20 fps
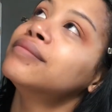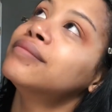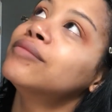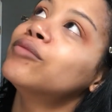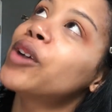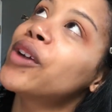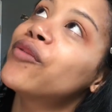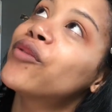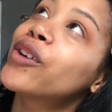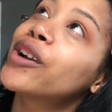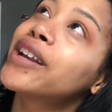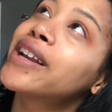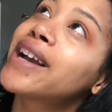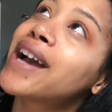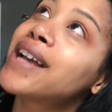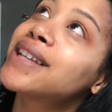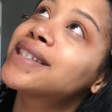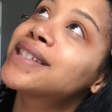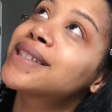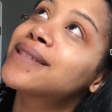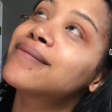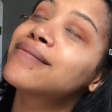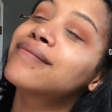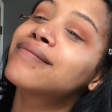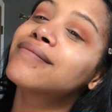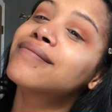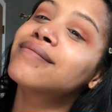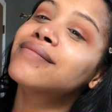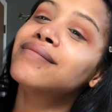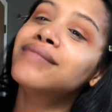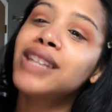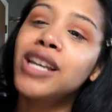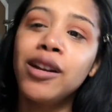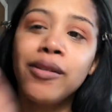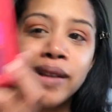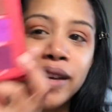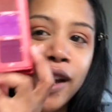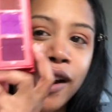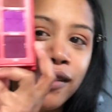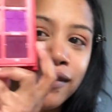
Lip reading: Wait for it, you guys. Here we go.